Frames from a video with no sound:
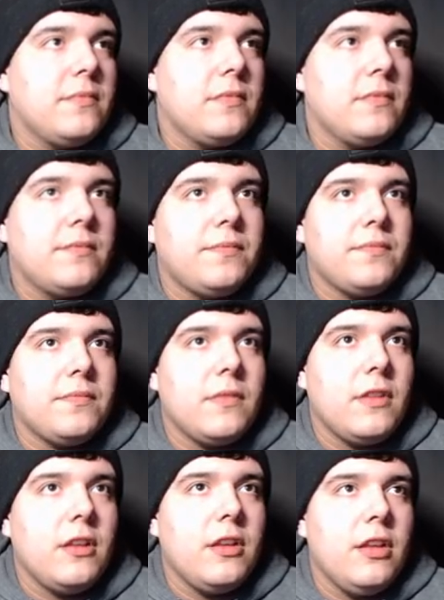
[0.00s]

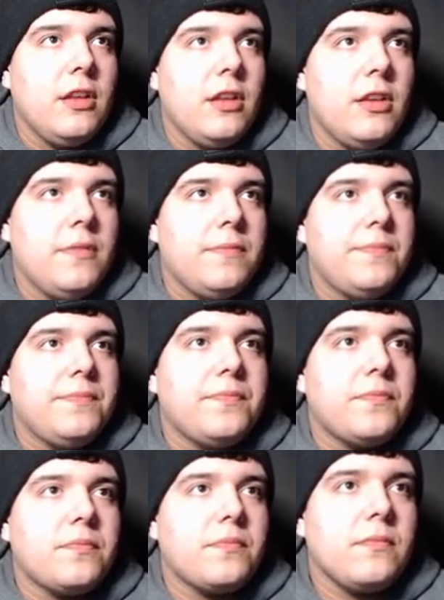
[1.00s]

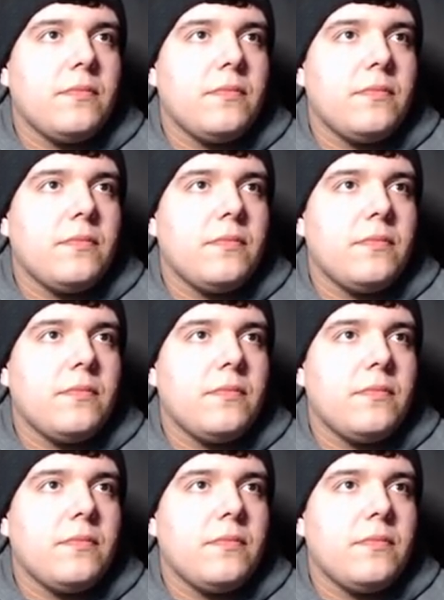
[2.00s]
Nobody speaks.